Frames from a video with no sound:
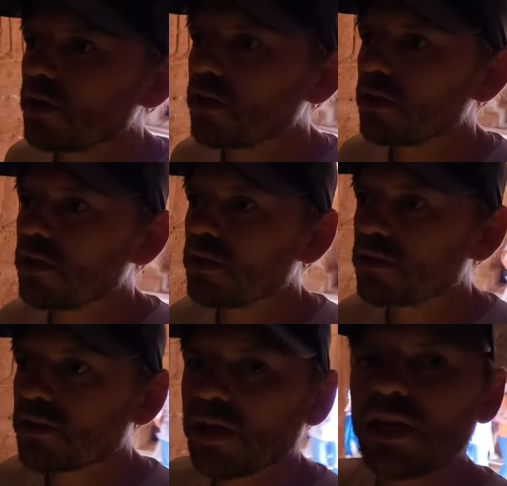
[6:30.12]
Uh,
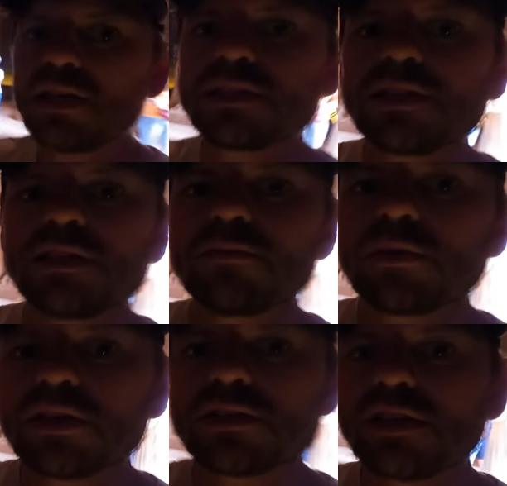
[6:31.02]
it's eighteen
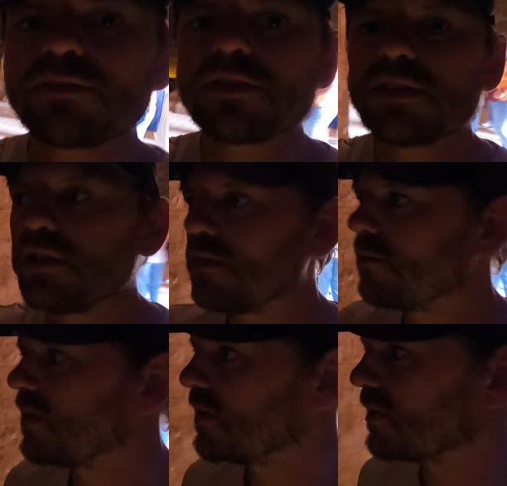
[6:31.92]
by
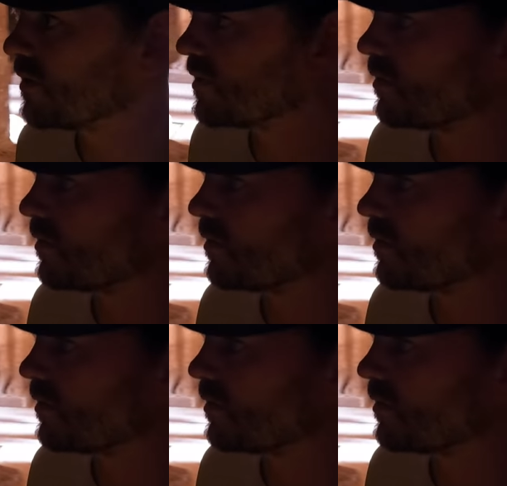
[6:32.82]
seventeen meters